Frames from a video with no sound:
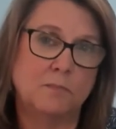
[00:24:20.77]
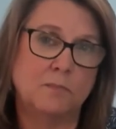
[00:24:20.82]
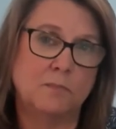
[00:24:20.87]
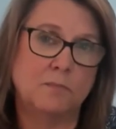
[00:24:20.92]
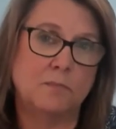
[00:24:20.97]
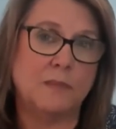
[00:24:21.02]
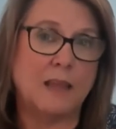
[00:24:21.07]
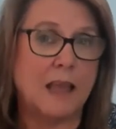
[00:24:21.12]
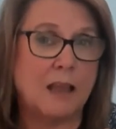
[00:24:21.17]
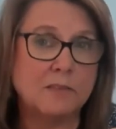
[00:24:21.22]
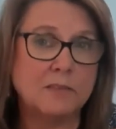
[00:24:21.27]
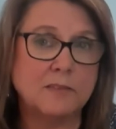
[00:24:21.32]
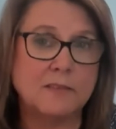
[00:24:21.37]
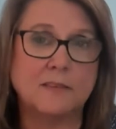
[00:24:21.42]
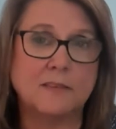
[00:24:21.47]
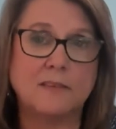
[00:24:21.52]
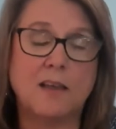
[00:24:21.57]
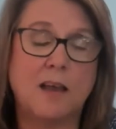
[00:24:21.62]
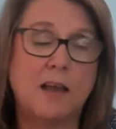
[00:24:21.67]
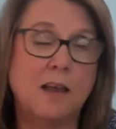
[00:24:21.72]
Now's the
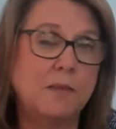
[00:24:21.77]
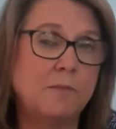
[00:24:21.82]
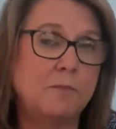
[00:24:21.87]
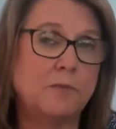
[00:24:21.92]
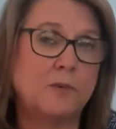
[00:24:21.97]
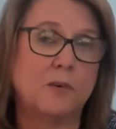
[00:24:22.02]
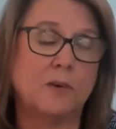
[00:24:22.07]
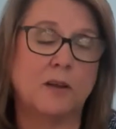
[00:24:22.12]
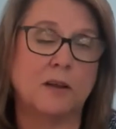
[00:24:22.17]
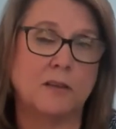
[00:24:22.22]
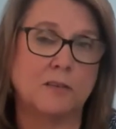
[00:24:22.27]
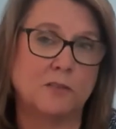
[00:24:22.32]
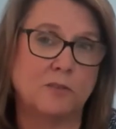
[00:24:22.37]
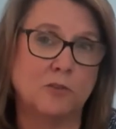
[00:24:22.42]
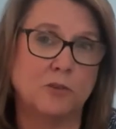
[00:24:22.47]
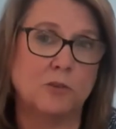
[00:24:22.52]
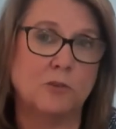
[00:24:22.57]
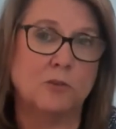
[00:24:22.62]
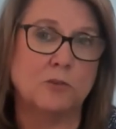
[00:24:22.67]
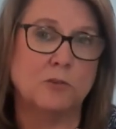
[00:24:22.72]
time for us
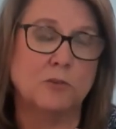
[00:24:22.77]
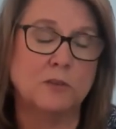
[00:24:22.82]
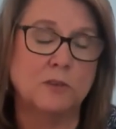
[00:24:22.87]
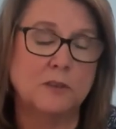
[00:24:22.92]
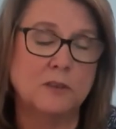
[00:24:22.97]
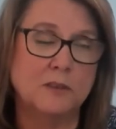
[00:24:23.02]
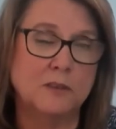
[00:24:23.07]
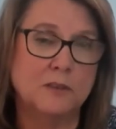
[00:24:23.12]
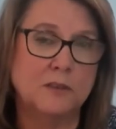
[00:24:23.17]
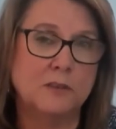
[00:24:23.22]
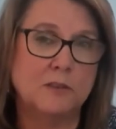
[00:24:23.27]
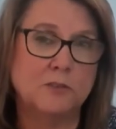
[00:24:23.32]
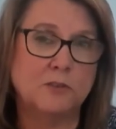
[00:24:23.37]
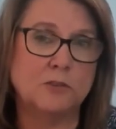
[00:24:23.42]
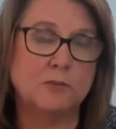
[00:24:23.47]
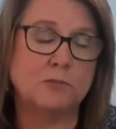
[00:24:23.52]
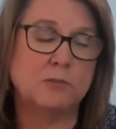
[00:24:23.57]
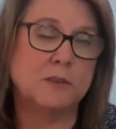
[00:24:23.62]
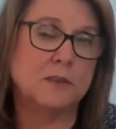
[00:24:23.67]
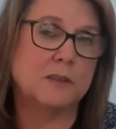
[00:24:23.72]
to
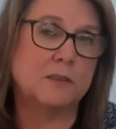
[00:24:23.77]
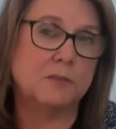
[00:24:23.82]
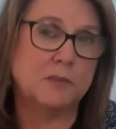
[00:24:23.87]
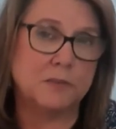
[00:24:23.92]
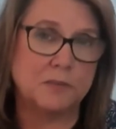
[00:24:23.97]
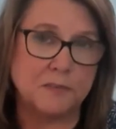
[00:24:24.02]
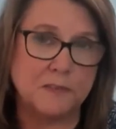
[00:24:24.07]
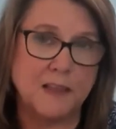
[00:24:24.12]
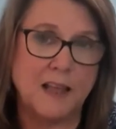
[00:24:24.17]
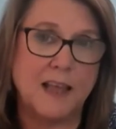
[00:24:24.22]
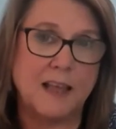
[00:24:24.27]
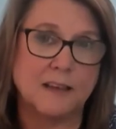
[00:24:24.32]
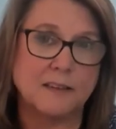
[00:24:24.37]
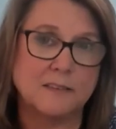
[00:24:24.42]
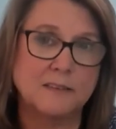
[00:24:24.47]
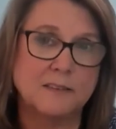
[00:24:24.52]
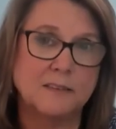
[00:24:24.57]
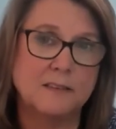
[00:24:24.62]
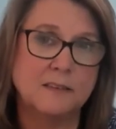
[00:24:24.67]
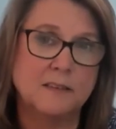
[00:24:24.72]
really
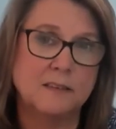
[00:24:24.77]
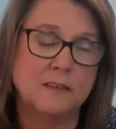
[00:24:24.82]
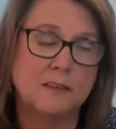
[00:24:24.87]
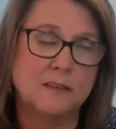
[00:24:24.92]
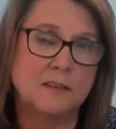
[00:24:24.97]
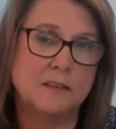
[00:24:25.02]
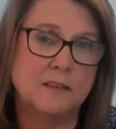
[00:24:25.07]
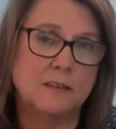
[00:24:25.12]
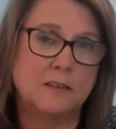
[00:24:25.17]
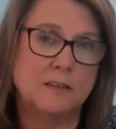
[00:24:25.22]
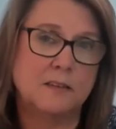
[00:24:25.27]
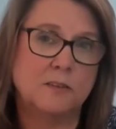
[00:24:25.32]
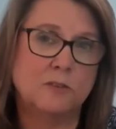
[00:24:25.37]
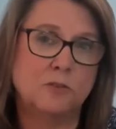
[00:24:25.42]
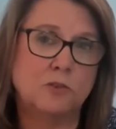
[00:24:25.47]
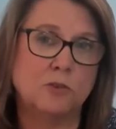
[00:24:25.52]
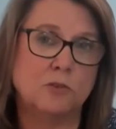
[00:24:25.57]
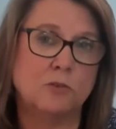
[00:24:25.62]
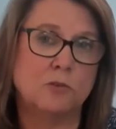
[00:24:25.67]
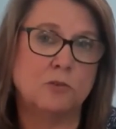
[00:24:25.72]
reflect,
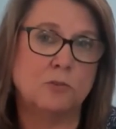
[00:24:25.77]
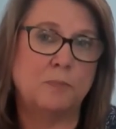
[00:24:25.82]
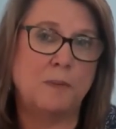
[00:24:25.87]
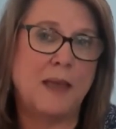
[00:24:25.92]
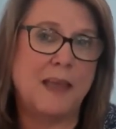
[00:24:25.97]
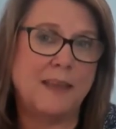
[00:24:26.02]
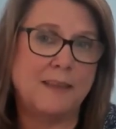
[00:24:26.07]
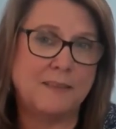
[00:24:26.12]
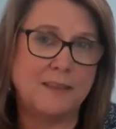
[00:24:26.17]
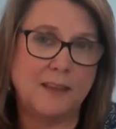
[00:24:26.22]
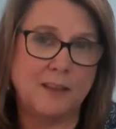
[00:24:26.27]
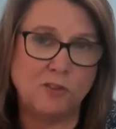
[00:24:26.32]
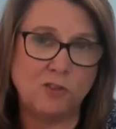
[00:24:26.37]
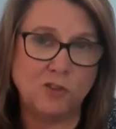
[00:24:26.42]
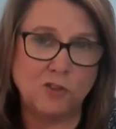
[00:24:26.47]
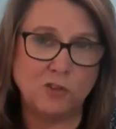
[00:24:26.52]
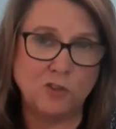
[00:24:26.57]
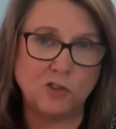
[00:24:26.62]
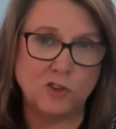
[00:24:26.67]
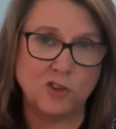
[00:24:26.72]
to pay
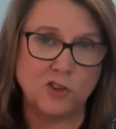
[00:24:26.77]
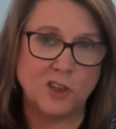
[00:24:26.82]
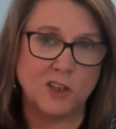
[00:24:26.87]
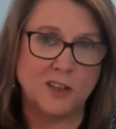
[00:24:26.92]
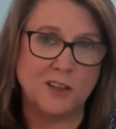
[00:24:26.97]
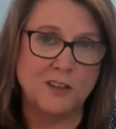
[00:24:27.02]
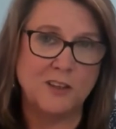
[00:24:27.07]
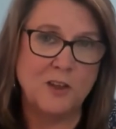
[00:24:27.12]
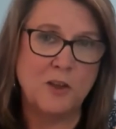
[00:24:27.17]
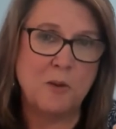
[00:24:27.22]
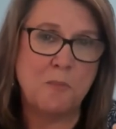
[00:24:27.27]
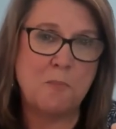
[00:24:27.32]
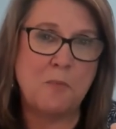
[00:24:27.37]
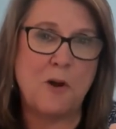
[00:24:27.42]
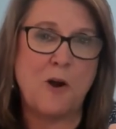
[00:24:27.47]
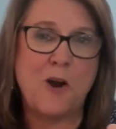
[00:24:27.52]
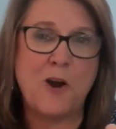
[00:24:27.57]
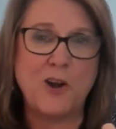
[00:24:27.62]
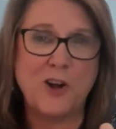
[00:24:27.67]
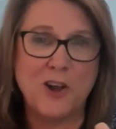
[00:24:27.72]
attention to the
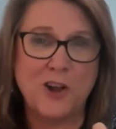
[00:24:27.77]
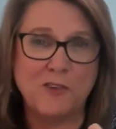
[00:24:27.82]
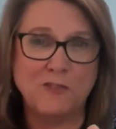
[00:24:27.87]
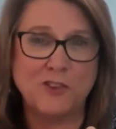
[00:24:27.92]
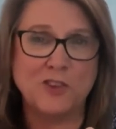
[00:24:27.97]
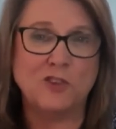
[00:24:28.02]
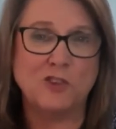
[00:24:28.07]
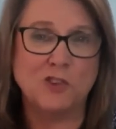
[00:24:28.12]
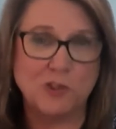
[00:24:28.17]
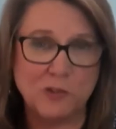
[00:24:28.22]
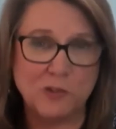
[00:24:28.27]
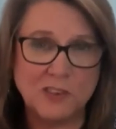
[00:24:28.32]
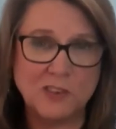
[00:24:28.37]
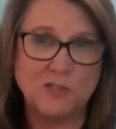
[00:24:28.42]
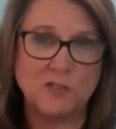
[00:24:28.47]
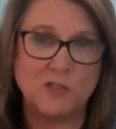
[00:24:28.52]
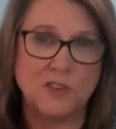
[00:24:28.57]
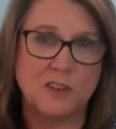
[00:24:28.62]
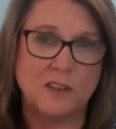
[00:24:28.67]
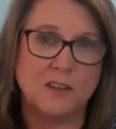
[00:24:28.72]
part of the
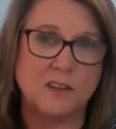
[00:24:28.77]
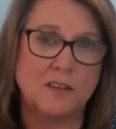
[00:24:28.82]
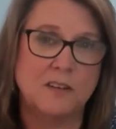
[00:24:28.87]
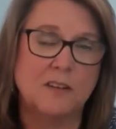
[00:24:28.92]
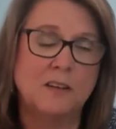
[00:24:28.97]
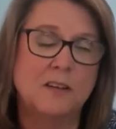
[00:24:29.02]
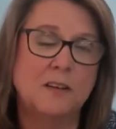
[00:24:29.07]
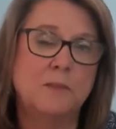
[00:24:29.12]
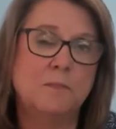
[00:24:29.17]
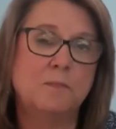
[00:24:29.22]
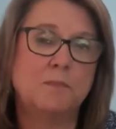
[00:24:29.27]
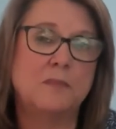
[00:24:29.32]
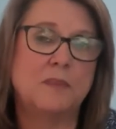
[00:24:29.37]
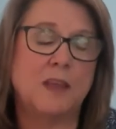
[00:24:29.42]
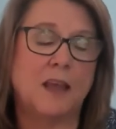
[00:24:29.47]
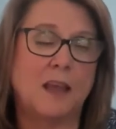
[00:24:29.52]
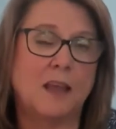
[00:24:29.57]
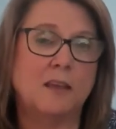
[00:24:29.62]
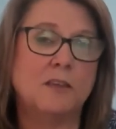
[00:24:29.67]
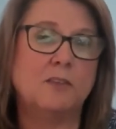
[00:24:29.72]
noosphere
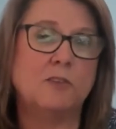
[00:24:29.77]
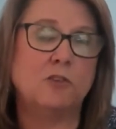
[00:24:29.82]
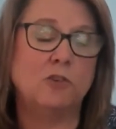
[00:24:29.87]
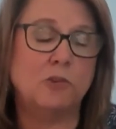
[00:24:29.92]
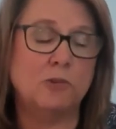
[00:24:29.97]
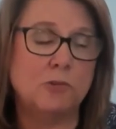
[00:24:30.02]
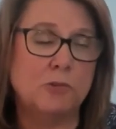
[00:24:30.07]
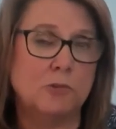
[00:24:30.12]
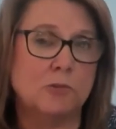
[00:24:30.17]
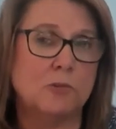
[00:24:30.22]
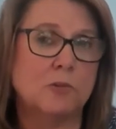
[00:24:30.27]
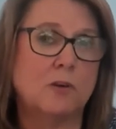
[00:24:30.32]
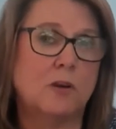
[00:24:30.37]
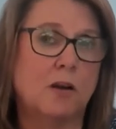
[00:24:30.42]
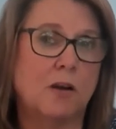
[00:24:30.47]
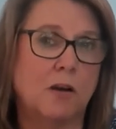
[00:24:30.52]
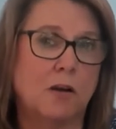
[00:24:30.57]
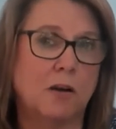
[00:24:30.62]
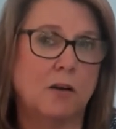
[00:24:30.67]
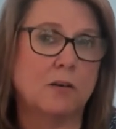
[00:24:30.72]
that you
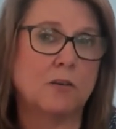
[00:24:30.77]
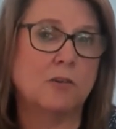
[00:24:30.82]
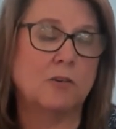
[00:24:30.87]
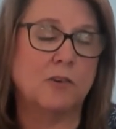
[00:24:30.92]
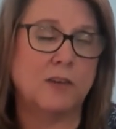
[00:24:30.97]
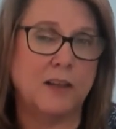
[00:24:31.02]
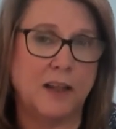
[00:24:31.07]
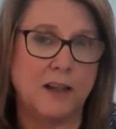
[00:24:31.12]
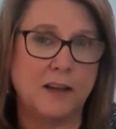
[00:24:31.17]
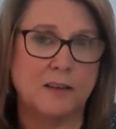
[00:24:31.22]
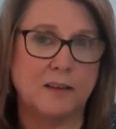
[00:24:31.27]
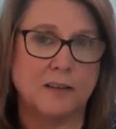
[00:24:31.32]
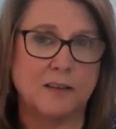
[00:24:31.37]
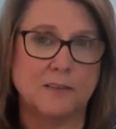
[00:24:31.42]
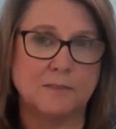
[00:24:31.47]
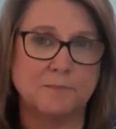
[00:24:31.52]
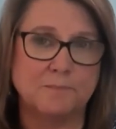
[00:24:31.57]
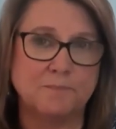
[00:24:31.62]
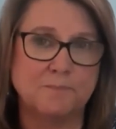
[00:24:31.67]
are creating.